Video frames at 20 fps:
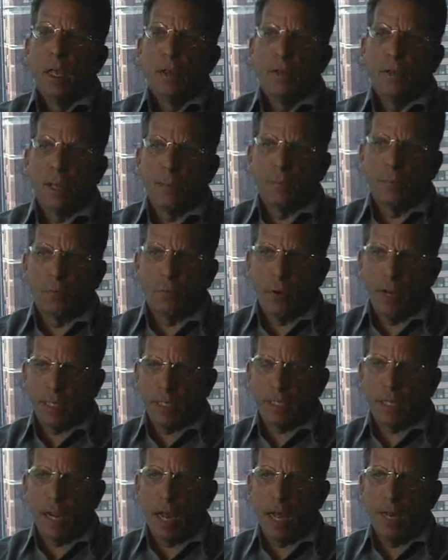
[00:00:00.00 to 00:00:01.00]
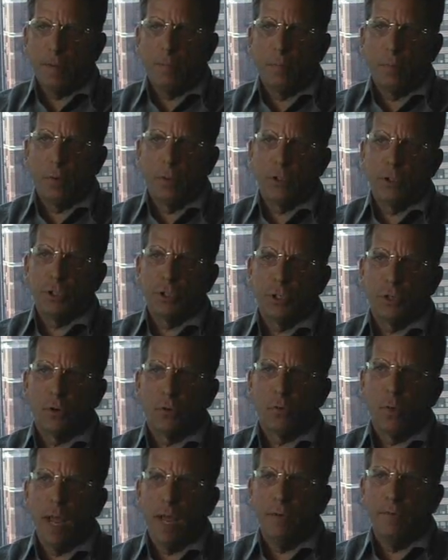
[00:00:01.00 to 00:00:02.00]
that Prescott Bush, the
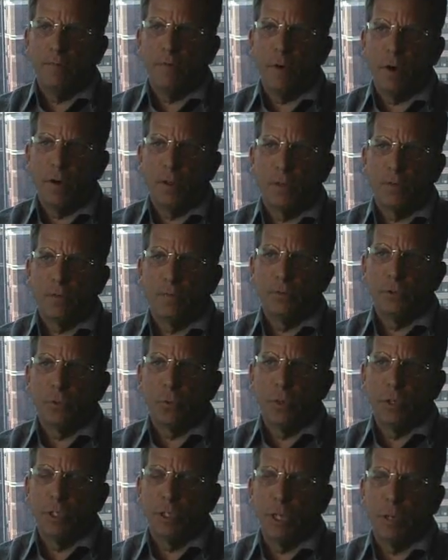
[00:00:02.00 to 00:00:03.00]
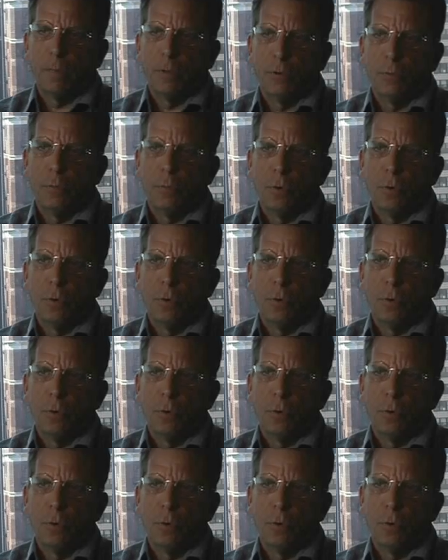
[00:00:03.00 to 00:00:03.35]
grandfather of George W.